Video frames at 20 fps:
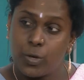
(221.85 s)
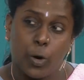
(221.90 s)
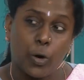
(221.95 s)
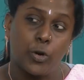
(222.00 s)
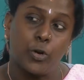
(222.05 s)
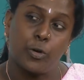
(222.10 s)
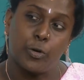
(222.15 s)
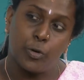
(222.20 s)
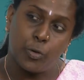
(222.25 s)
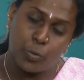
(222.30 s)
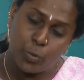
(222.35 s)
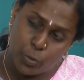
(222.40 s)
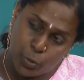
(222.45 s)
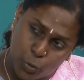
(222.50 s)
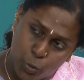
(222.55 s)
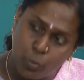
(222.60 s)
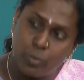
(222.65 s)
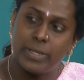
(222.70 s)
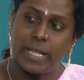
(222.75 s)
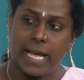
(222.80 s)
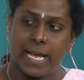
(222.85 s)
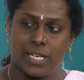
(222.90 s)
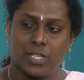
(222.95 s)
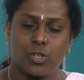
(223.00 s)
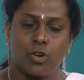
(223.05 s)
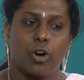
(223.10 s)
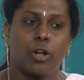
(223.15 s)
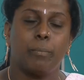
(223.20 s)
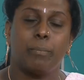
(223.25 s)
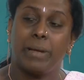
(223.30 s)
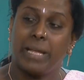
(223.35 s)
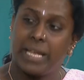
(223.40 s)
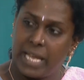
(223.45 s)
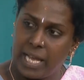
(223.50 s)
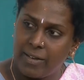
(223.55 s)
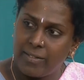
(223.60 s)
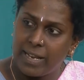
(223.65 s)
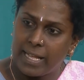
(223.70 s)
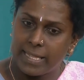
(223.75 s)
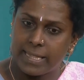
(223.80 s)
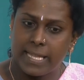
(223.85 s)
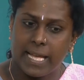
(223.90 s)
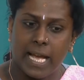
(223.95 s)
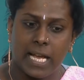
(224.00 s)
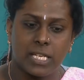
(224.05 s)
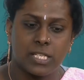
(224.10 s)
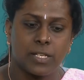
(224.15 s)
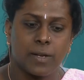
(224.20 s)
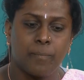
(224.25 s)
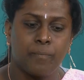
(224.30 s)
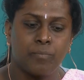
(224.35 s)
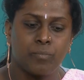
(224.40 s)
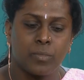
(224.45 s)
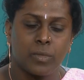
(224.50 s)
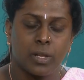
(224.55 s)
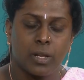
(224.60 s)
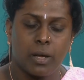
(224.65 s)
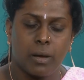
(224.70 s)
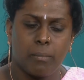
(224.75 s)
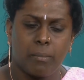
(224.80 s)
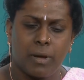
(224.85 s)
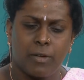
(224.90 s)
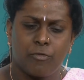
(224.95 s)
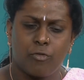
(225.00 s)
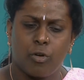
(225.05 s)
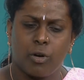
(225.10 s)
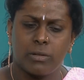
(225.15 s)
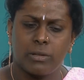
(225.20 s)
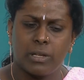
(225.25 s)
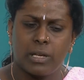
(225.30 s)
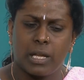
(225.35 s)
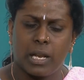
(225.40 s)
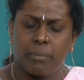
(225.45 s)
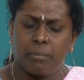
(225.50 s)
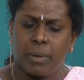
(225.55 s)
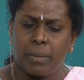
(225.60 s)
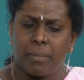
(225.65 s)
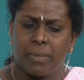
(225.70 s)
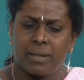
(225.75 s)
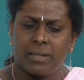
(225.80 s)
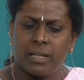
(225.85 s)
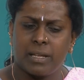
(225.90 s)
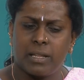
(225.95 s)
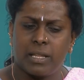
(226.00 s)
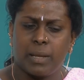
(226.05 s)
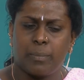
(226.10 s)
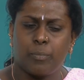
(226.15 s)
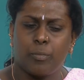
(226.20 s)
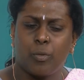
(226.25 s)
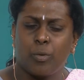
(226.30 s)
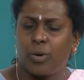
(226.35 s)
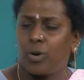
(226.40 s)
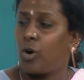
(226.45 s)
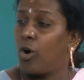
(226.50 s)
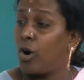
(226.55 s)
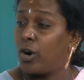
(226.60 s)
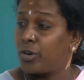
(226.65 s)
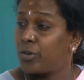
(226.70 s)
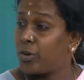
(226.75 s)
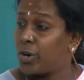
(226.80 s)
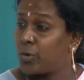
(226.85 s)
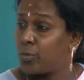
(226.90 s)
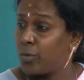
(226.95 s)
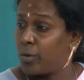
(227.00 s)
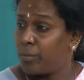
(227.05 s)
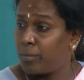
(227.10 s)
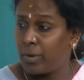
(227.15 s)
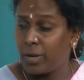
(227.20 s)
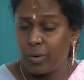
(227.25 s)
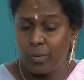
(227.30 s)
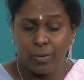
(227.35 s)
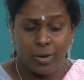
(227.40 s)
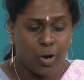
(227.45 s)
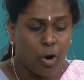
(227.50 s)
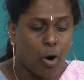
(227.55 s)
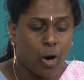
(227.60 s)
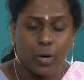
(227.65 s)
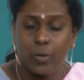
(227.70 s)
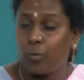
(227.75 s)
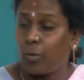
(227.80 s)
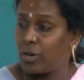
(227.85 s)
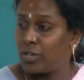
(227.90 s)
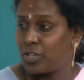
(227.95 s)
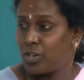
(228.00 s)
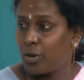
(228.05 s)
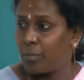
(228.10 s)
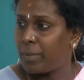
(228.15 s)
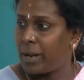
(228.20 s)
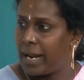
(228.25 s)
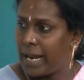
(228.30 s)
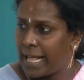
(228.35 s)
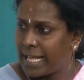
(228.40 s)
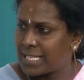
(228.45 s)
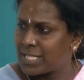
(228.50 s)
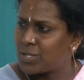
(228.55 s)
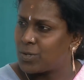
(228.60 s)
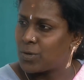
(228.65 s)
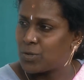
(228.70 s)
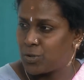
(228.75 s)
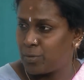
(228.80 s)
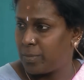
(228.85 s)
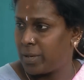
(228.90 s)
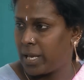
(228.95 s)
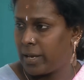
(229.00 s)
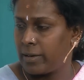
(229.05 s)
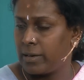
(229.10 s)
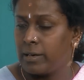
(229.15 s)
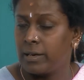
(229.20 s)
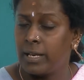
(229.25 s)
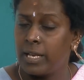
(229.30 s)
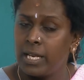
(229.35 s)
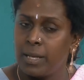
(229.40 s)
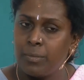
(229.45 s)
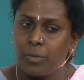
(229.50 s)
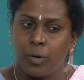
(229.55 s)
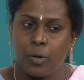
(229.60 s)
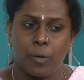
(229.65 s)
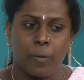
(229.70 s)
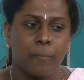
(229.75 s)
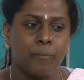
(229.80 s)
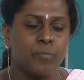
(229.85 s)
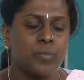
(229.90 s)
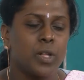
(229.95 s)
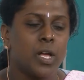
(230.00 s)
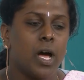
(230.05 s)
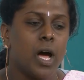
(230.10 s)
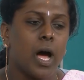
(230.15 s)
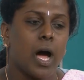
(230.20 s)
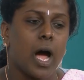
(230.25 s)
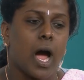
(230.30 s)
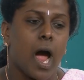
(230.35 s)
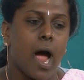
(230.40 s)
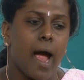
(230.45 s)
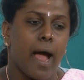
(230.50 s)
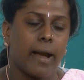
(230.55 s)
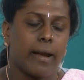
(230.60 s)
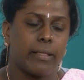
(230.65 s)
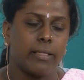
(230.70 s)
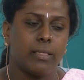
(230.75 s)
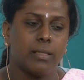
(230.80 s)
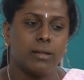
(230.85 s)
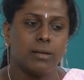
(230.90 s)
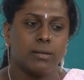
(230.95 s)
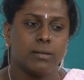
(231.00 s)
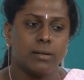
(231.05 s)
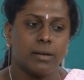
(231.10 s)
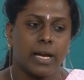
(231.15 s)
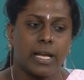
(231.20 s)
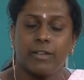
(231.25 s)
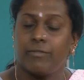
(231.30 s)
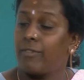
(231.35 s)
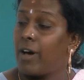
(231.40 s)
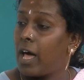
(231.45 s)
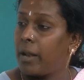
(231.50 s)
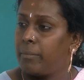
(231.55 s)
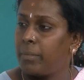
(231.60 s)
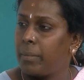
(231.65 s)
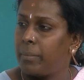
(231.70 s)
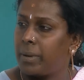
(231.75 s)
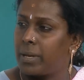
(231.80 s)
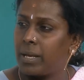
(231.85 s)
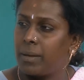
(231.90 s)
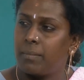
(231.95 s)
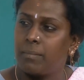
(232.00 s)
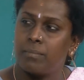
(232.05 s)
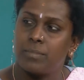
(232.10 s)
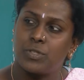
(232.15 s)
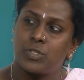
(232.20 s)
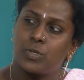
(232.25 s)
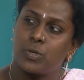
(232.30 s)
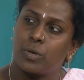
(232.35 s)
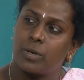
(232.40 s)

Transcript: not to do that or behave like that, my father and my mother, they poured hot water on my legs not to be a girl anymore. And the environment became so